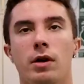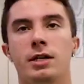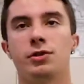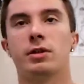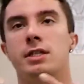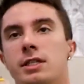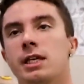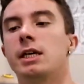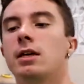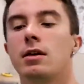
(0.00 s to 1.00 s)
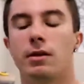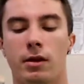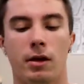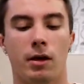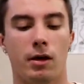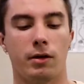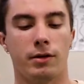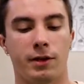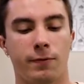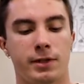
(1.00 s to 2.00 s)
As you can see, the
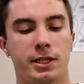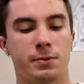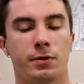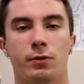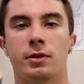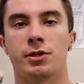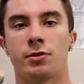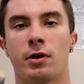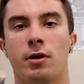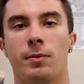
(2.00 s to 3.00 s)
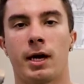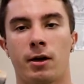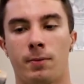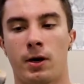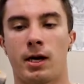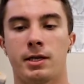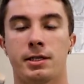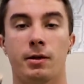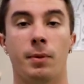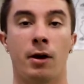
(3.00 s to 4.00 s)
differences between the straight arm back uprise
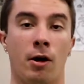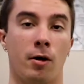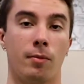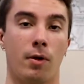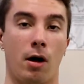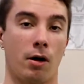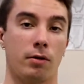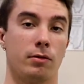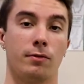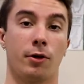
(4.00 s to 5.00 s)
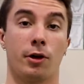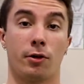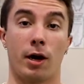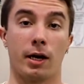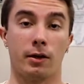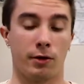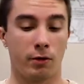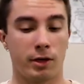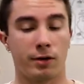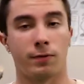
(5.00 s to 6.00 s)
and the bent arm aren't very great. The
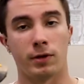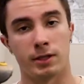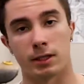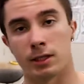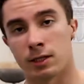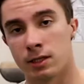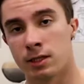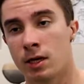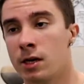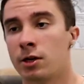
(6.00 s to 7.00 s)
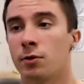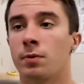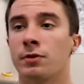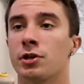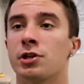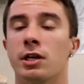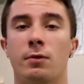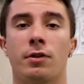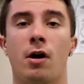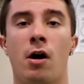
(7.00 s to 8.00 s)
only difference is your positioning
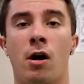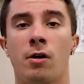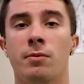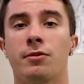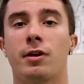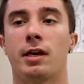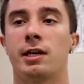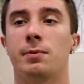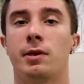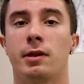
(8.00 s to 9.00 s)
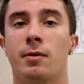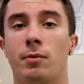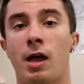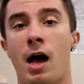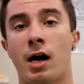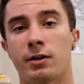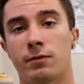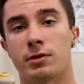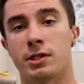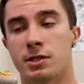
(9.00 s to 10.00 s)
with the arms and keeping them locked
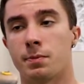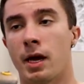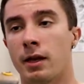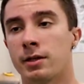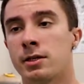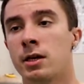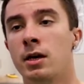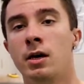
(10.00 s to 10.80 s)
versus bent.